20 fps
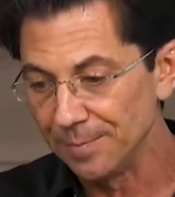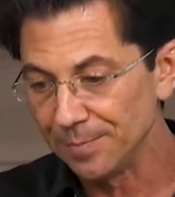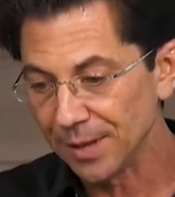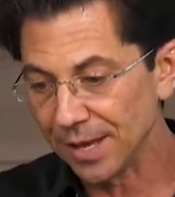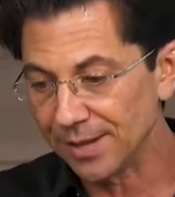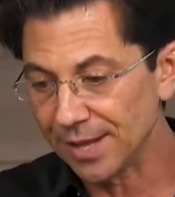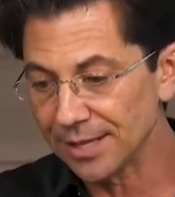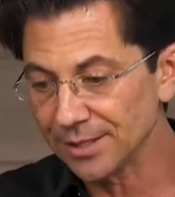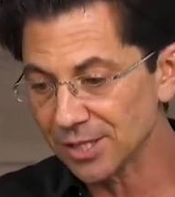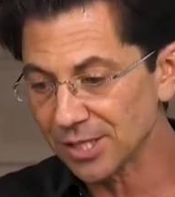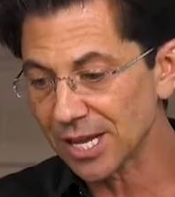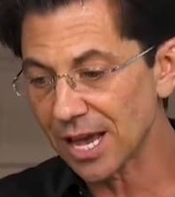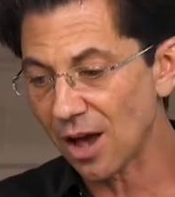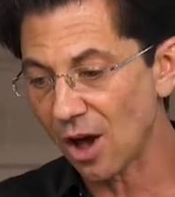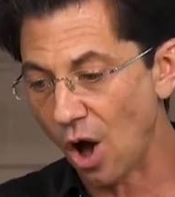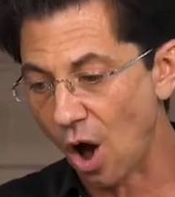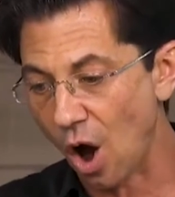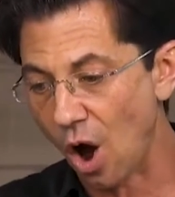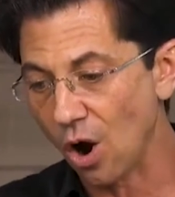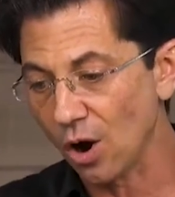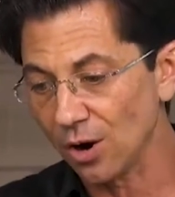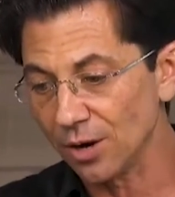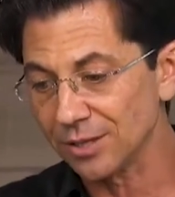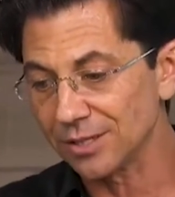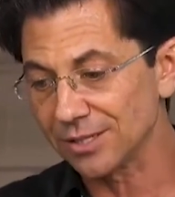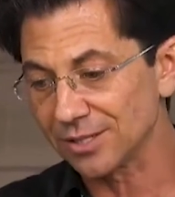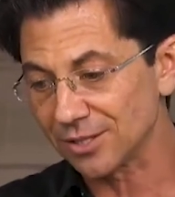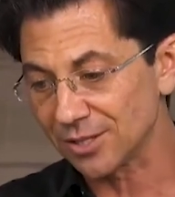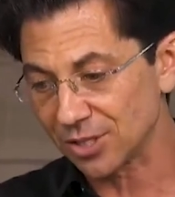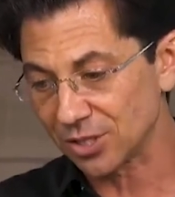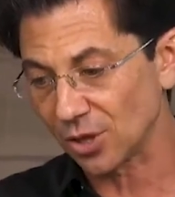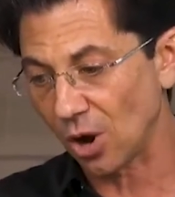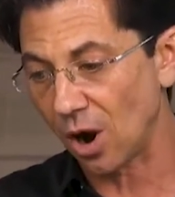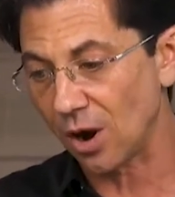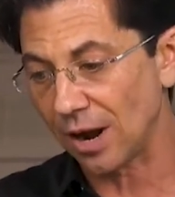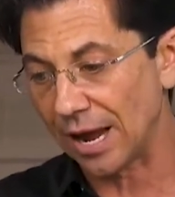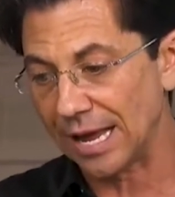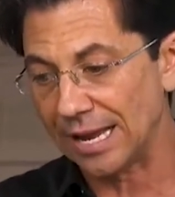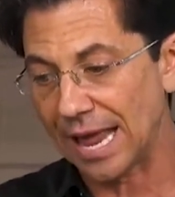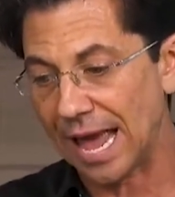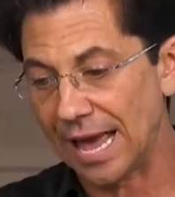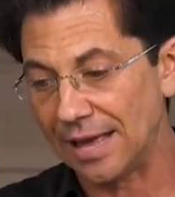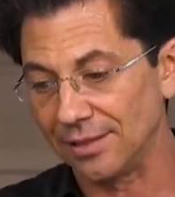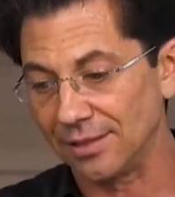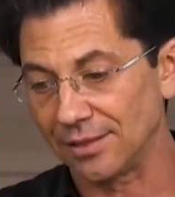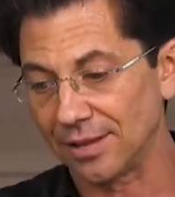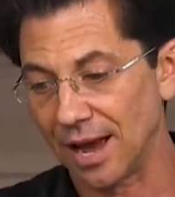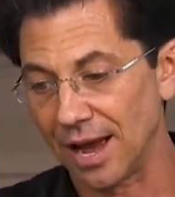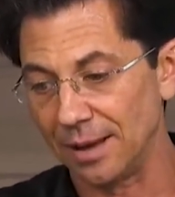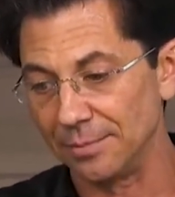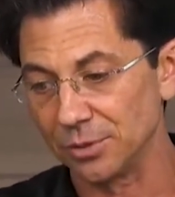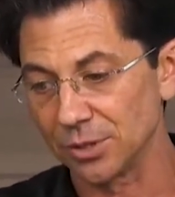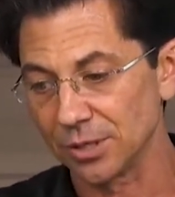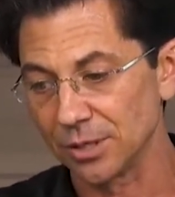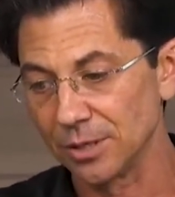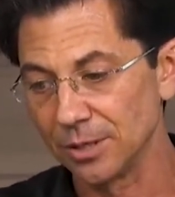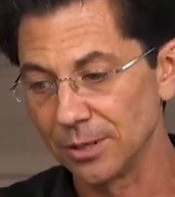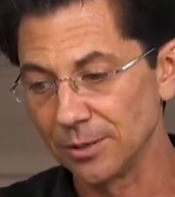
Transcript: And then set hard start and end times.